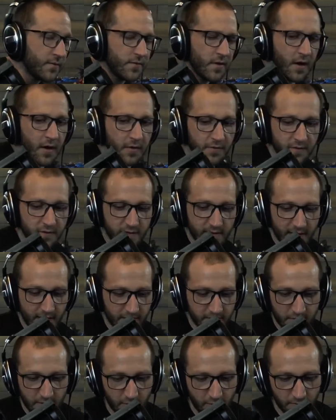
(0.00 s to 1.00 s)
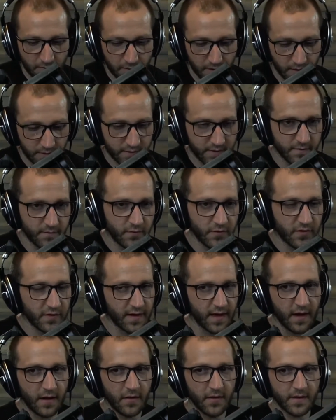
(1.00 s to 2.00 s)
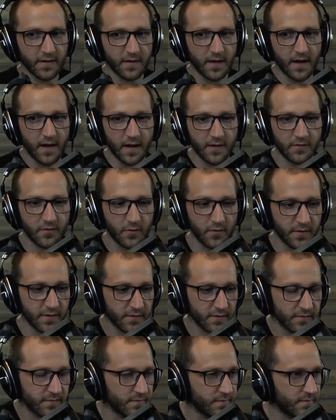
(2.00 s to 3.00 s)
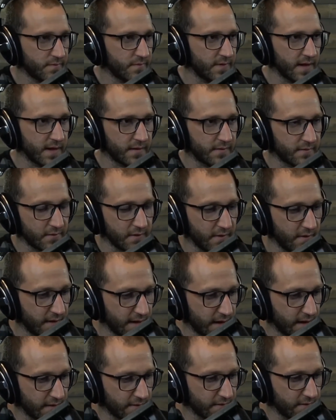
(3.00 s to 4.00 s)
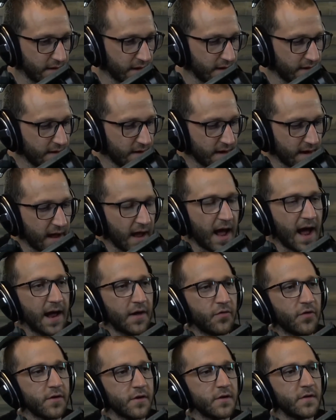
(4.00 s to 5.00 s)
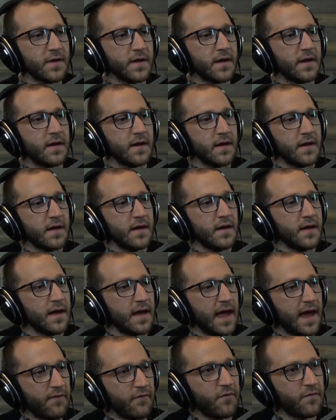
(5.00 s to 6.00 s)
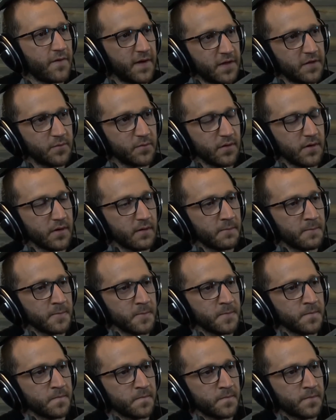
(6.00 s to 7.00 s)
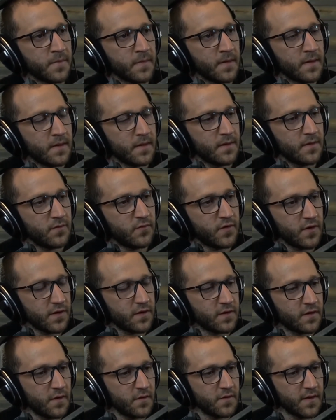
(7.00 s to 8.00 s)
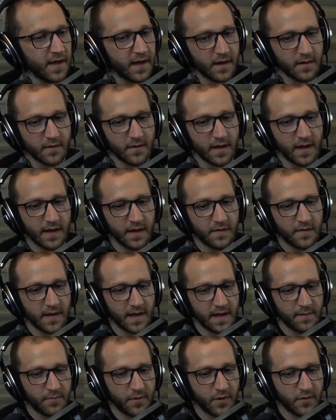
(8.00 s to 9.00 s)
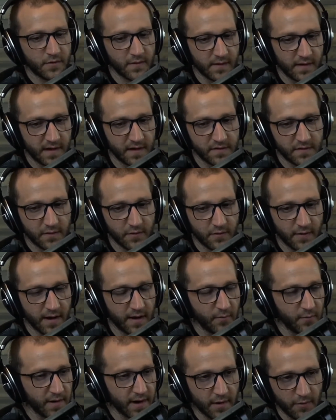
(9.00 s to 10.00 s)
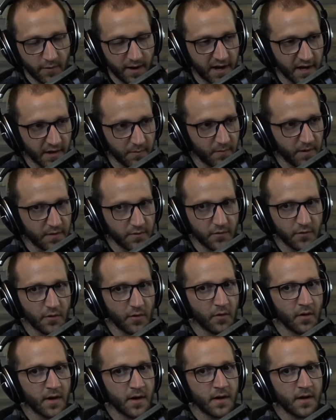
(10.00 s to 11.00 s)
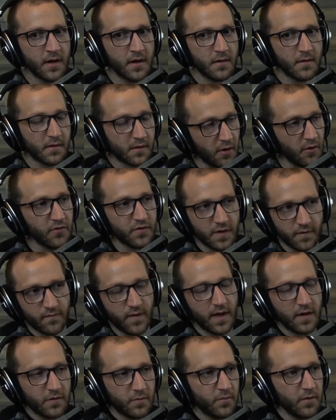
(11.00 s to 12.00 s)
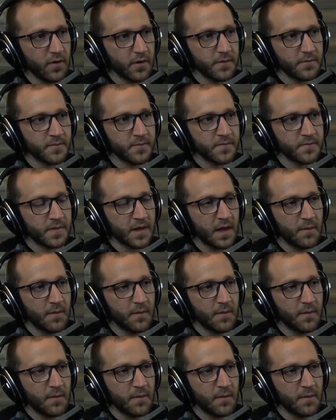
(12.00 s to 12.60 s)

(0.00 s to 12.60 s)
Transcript: No, just like someone posted for sale in the Hot Toys. Like, uh, oh, I literally have a Facebook just so like anything I post on Instagram when I randomly do goes to Facebook. Go to